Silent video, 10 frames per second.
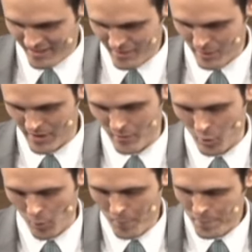
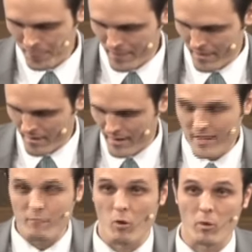Unbelievable.
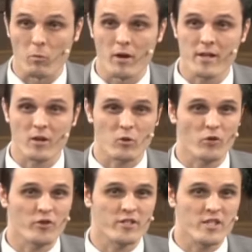Well, we're one year
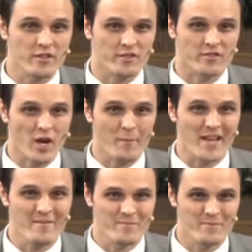closer to Jesus'
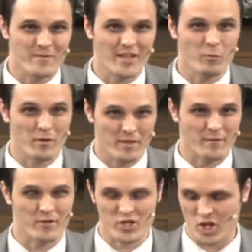coming. That's one
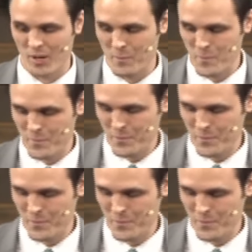thing for sure.